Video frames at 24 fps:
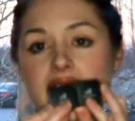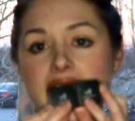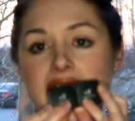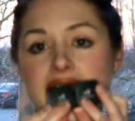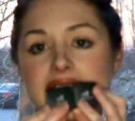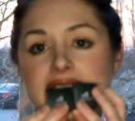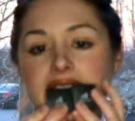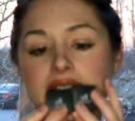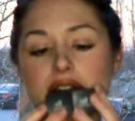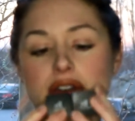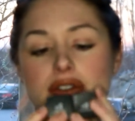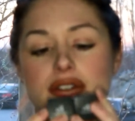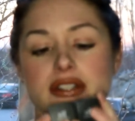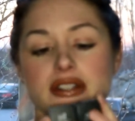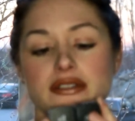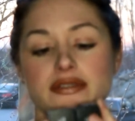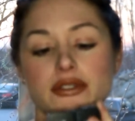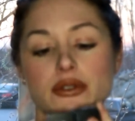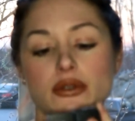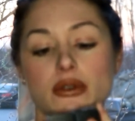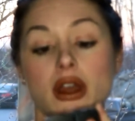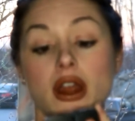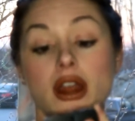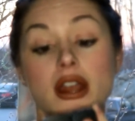eyeliners
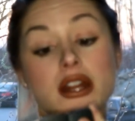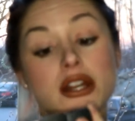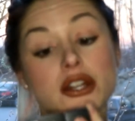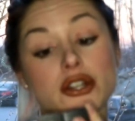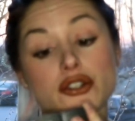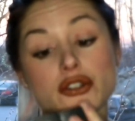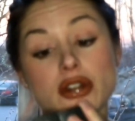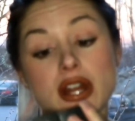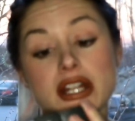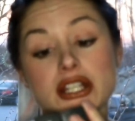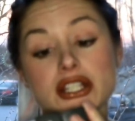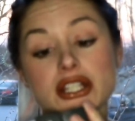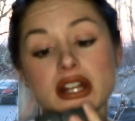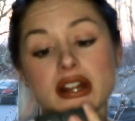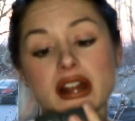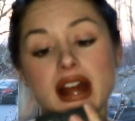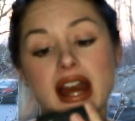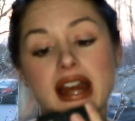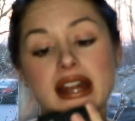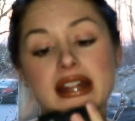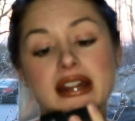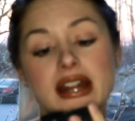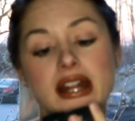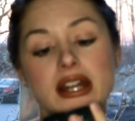if you are going to try gel
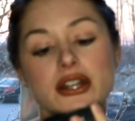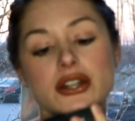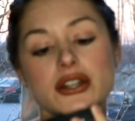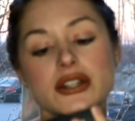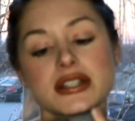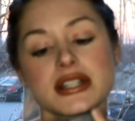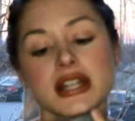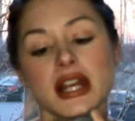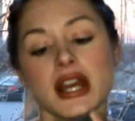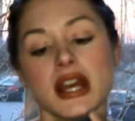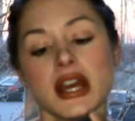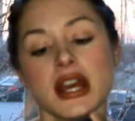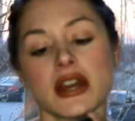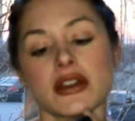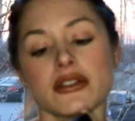eyeliners.